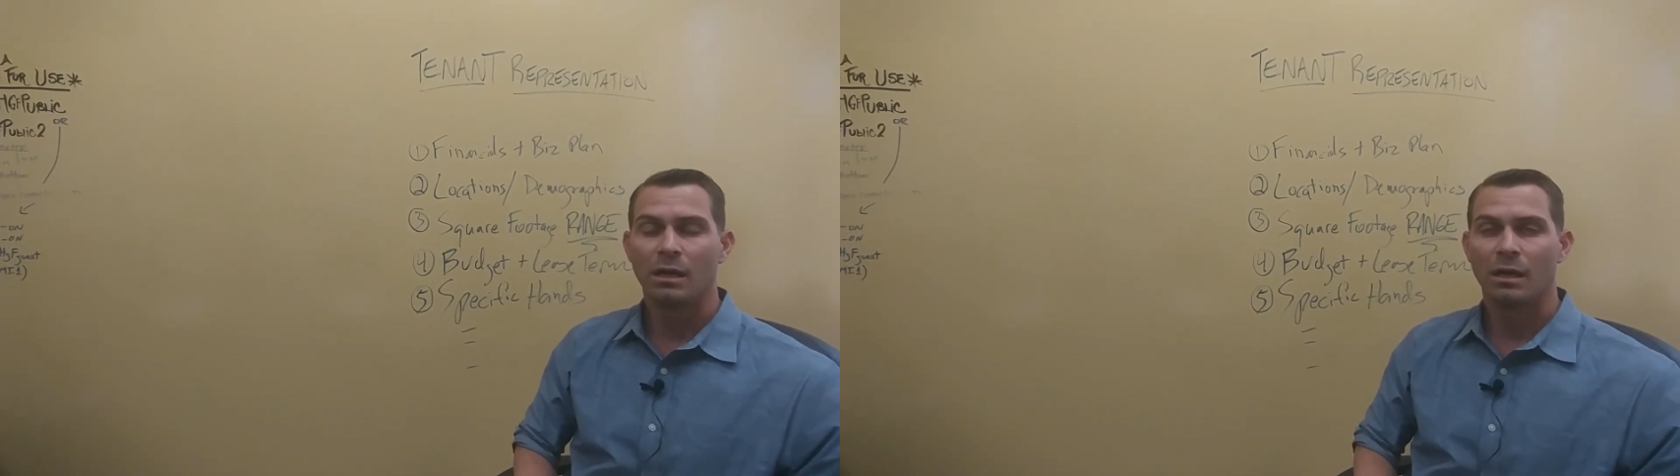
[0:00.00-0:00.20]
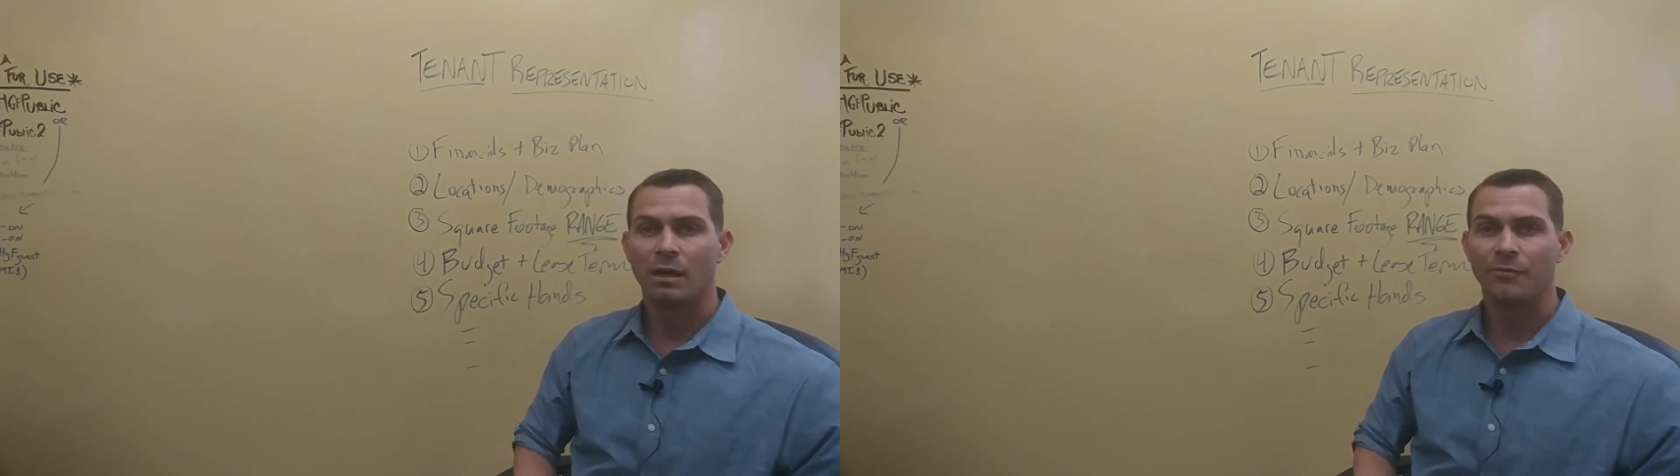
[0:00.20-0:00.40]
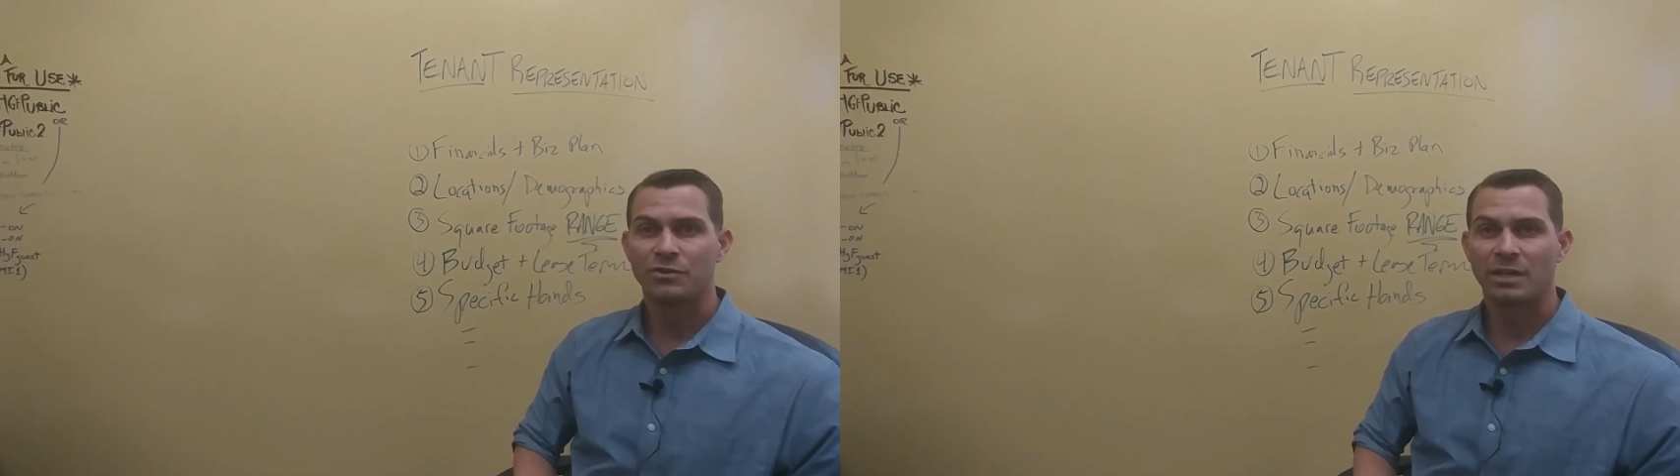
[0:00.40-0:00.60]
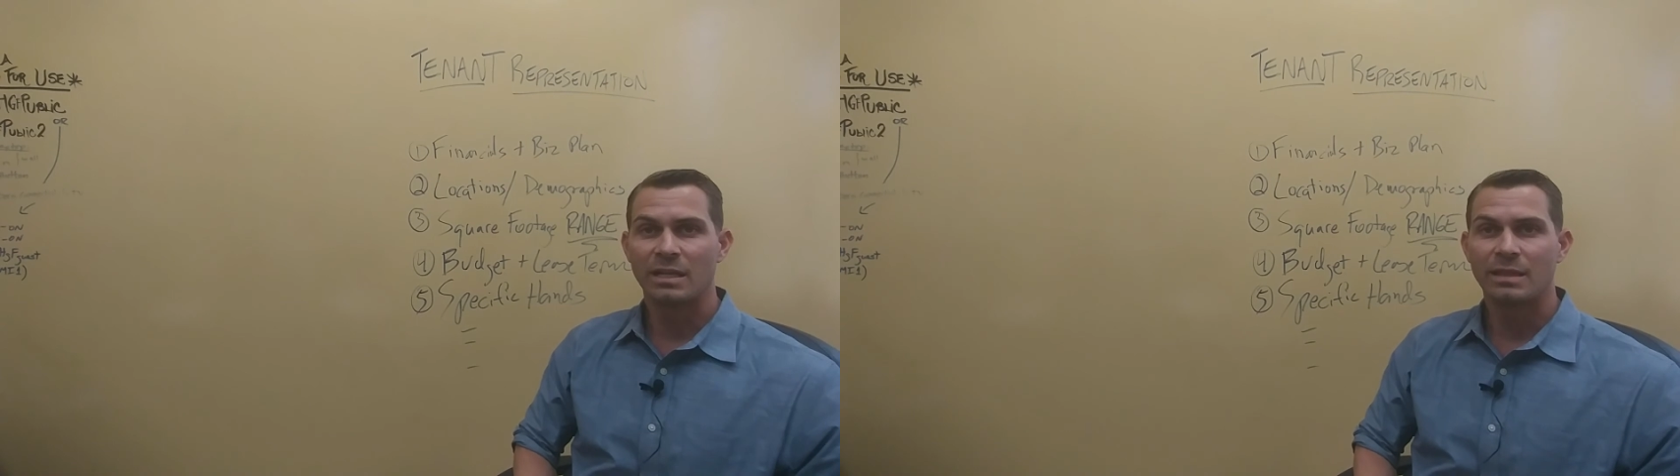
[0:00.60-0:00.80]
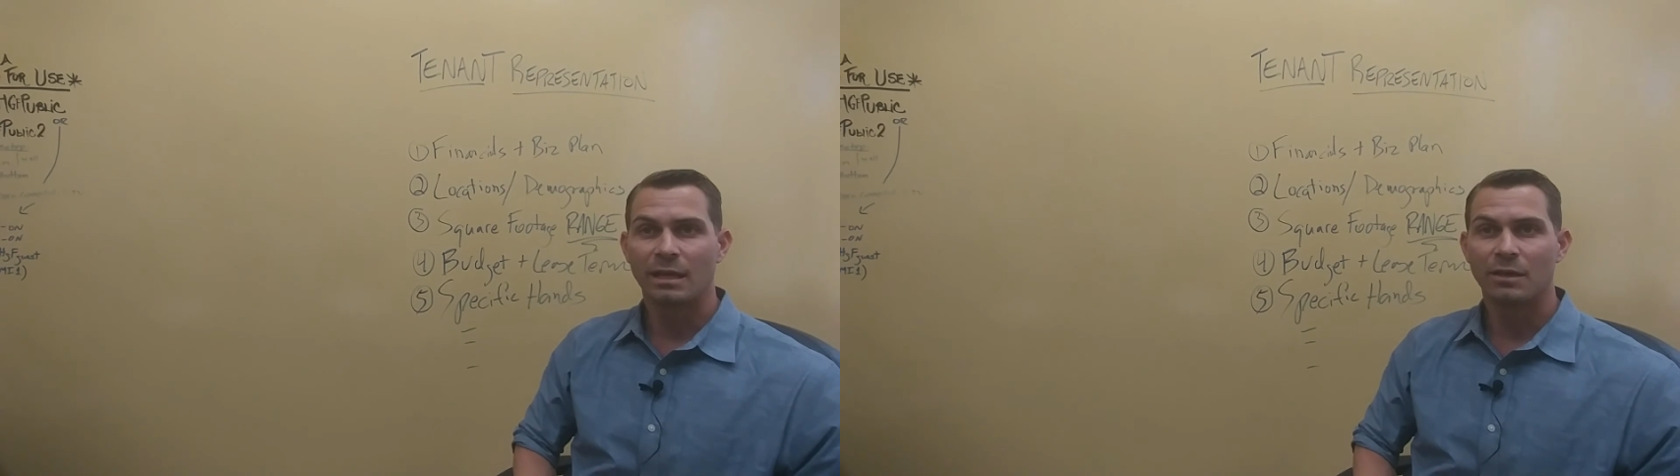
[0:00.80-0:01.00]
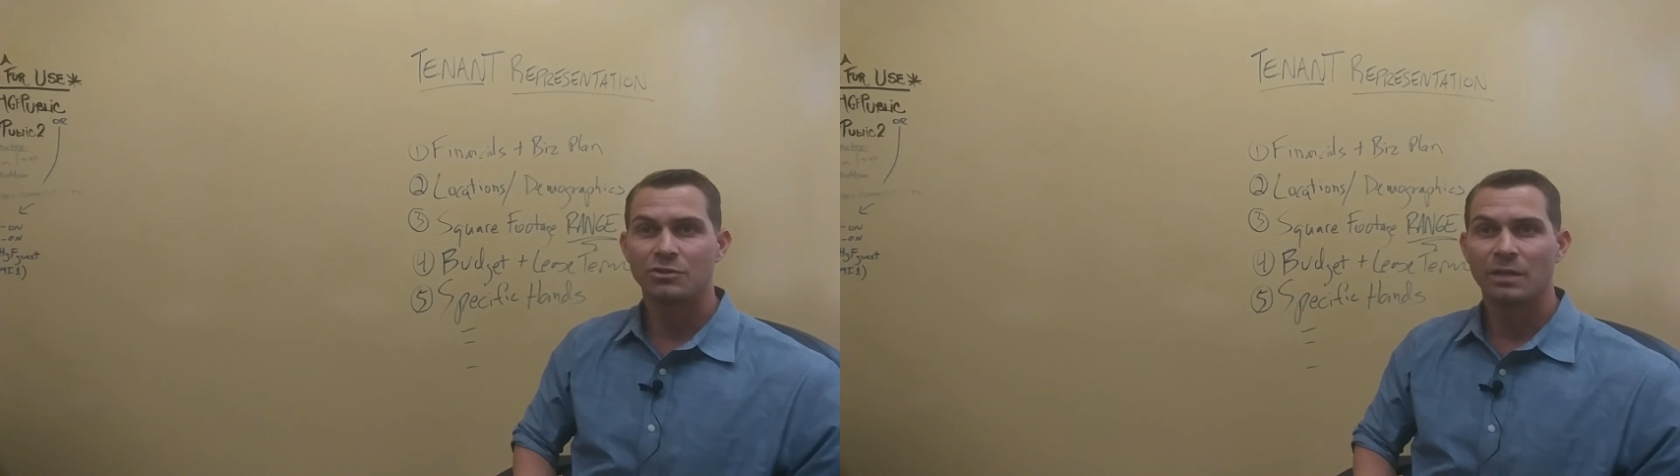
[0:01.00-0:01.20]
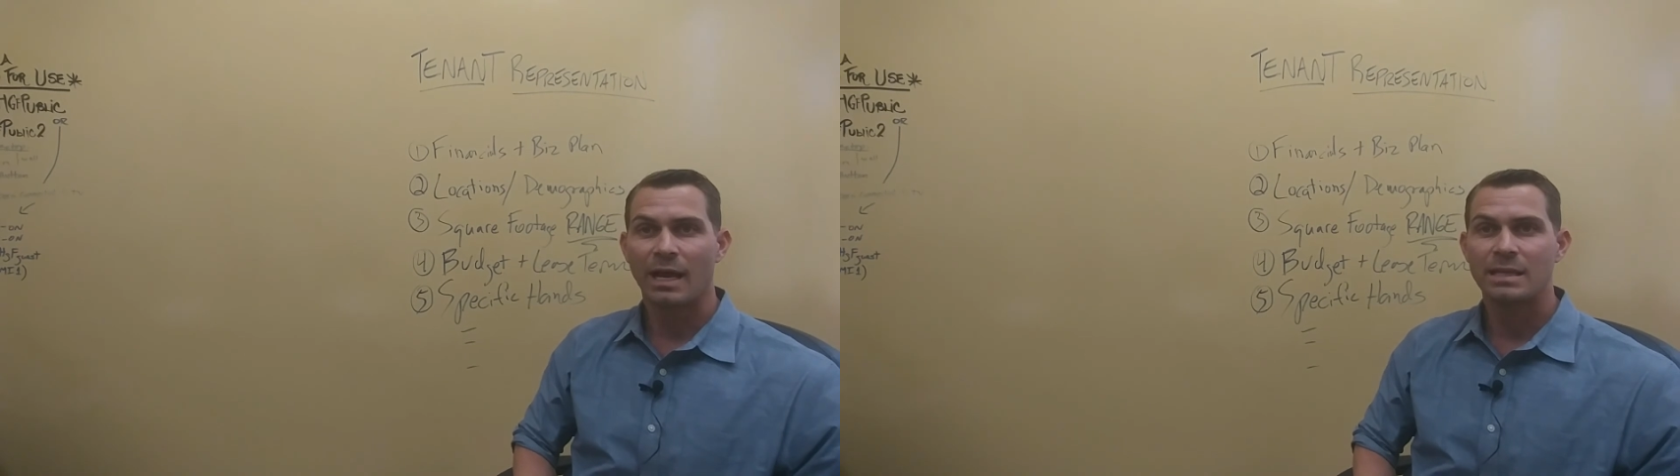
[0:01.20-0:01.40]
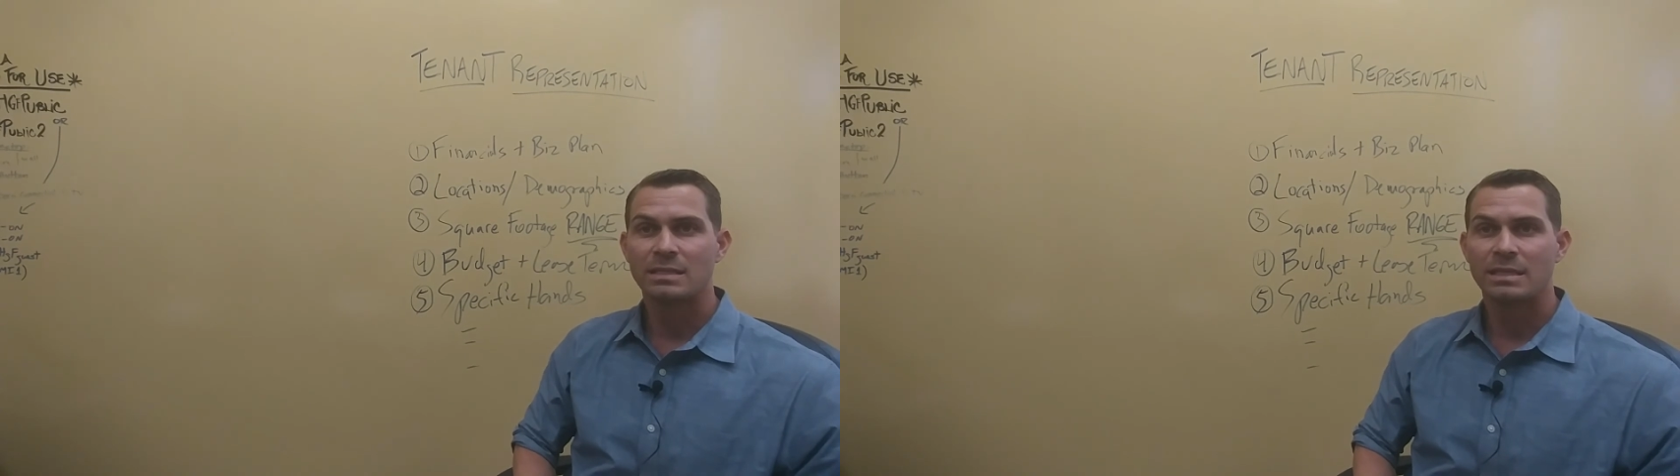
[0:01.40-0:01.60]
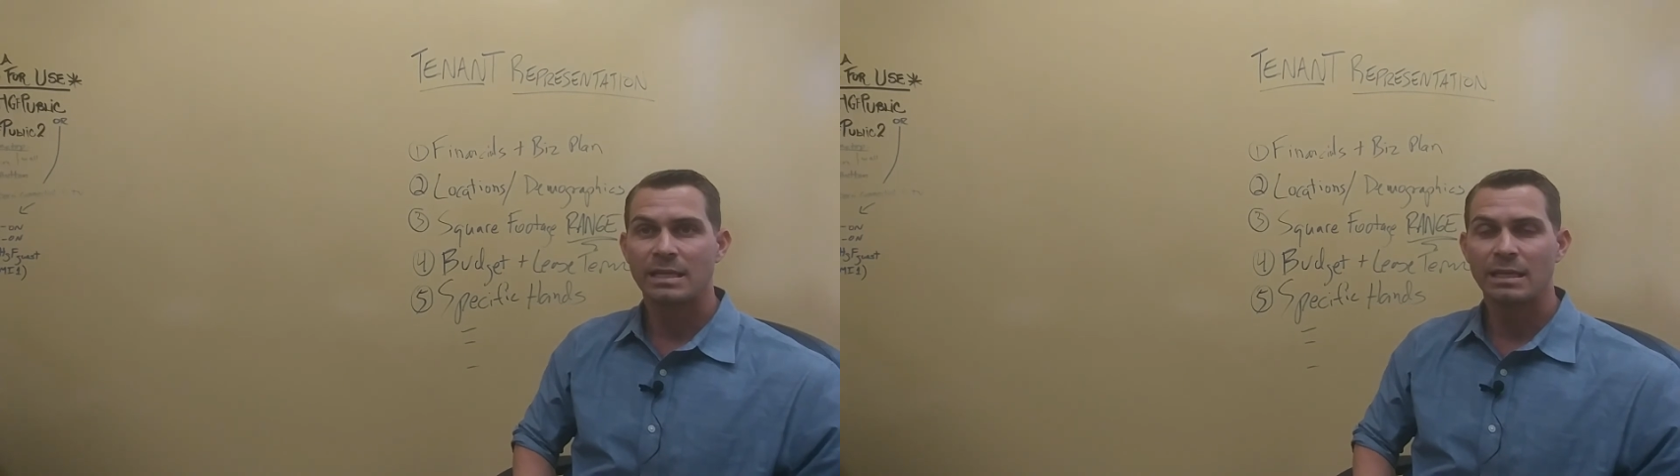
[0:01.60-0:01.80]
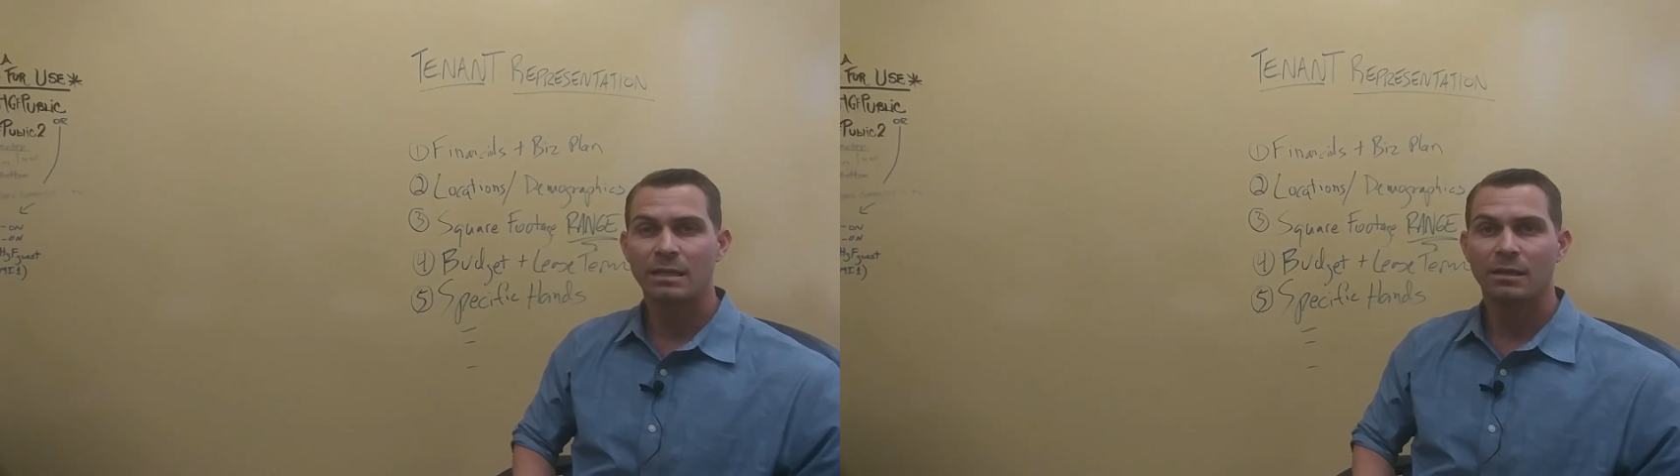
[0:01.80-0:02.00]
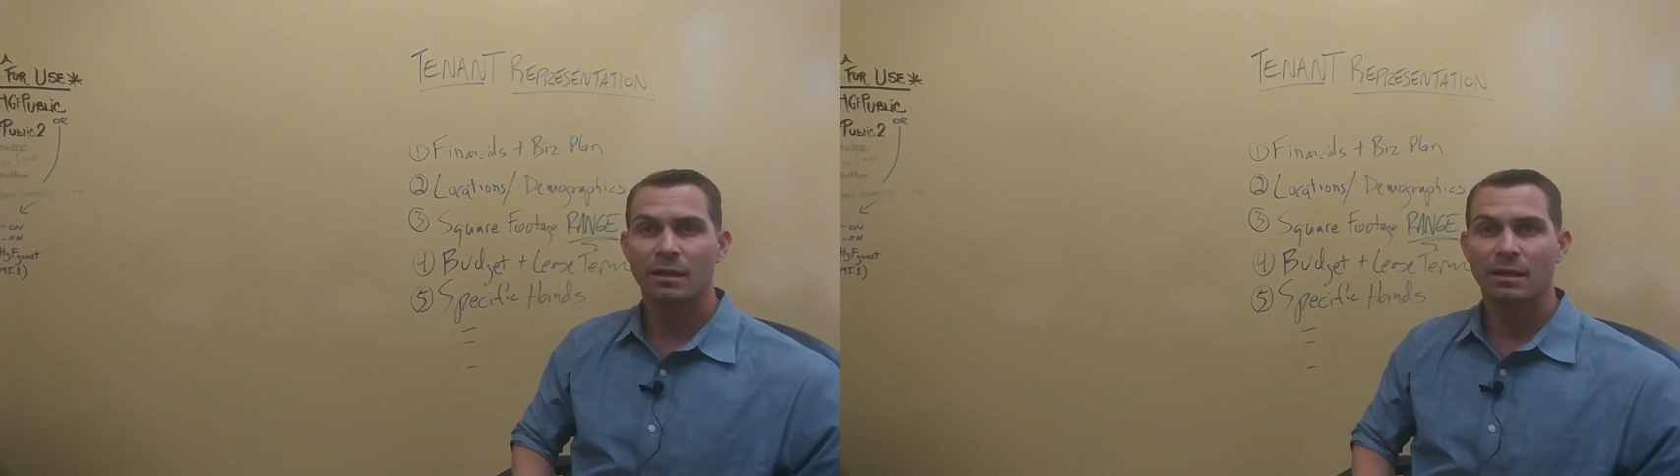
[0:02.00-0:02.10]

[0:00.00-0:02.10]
If there's anything else you guys need,